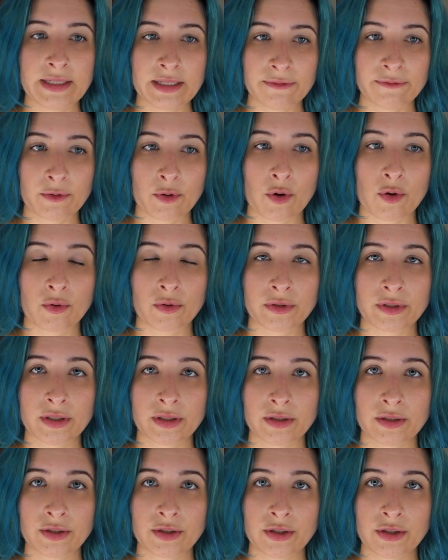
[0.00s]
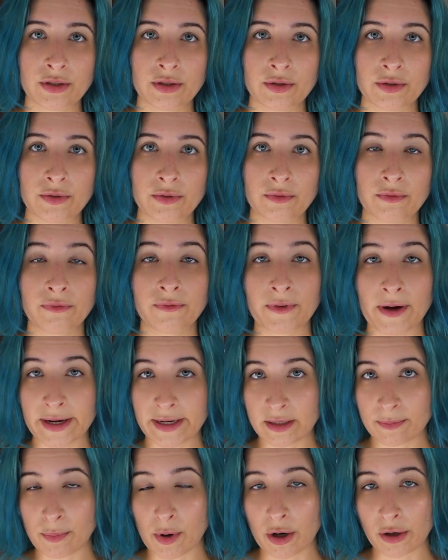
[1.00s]
difficult to
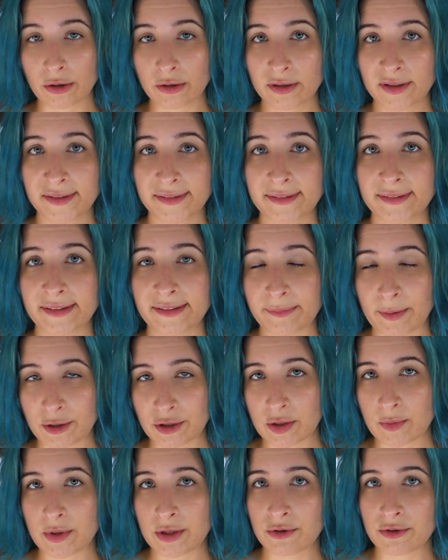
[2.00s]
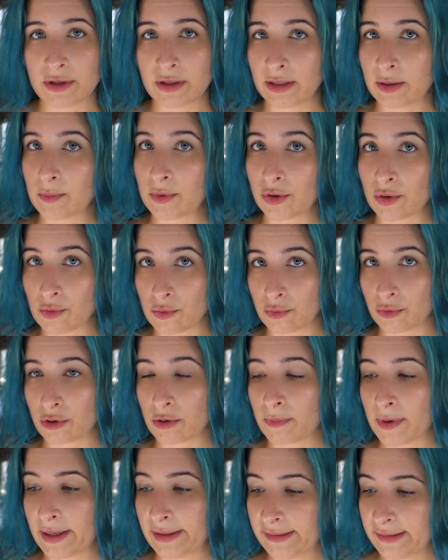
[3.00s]
find parts, especially when you're dealing with
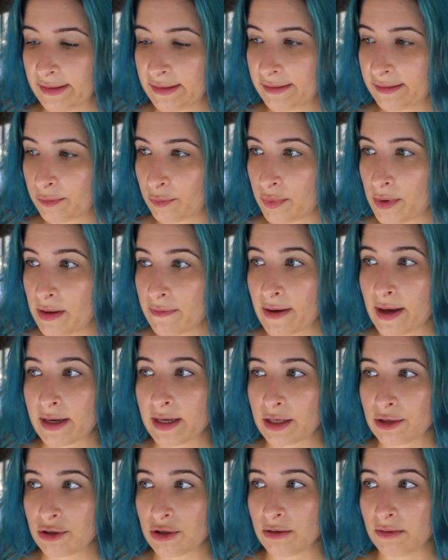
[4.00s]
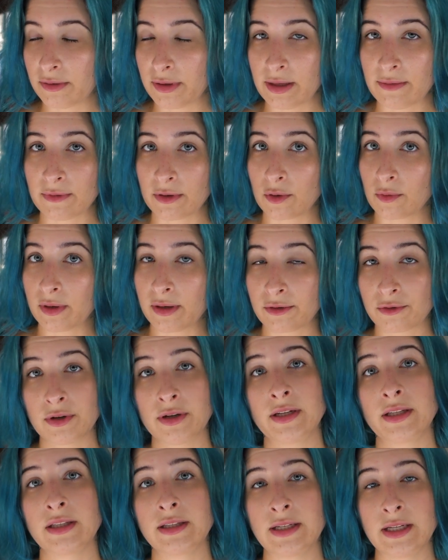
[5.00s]
older buses. We've had issues even going
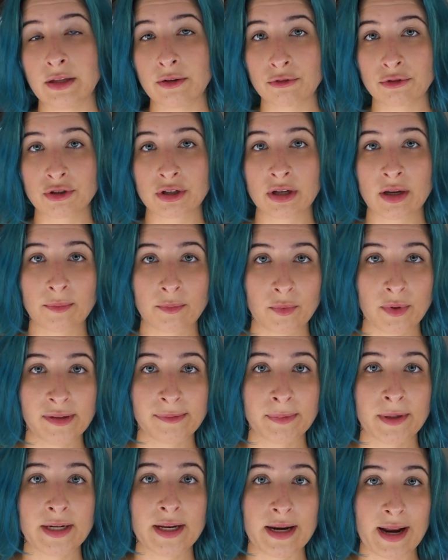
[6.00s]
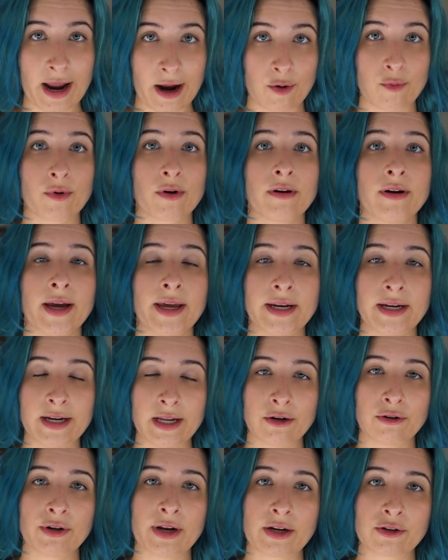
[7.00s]
straight to the dealership. We spent an hour at an
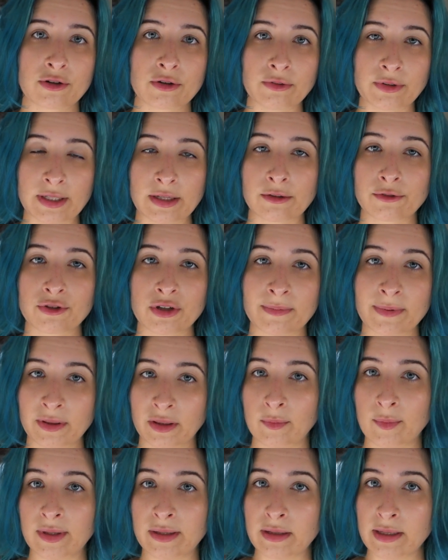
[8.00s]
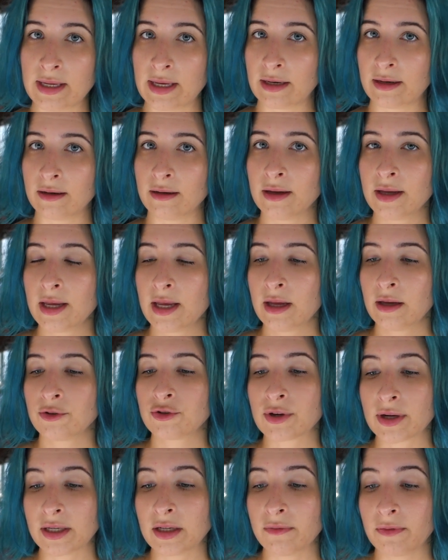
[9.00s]
international dealership in Louisiana
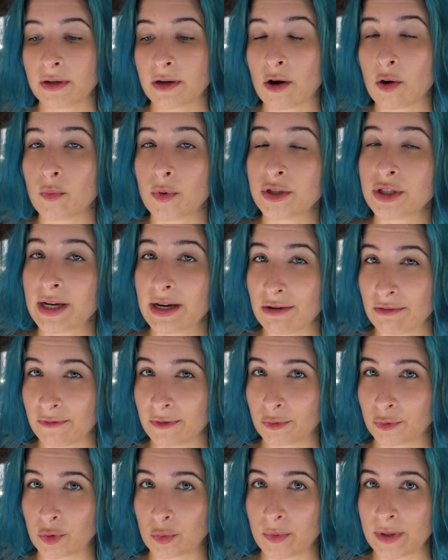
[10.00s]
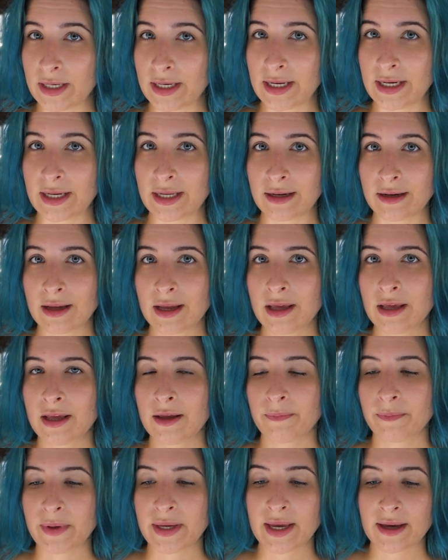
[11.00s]
trying to figure out which air filter we needed,
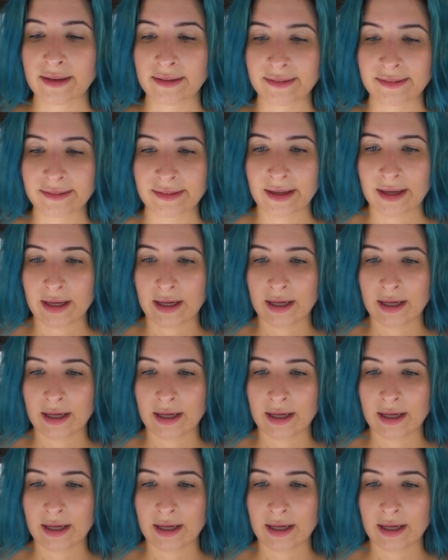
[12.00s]
because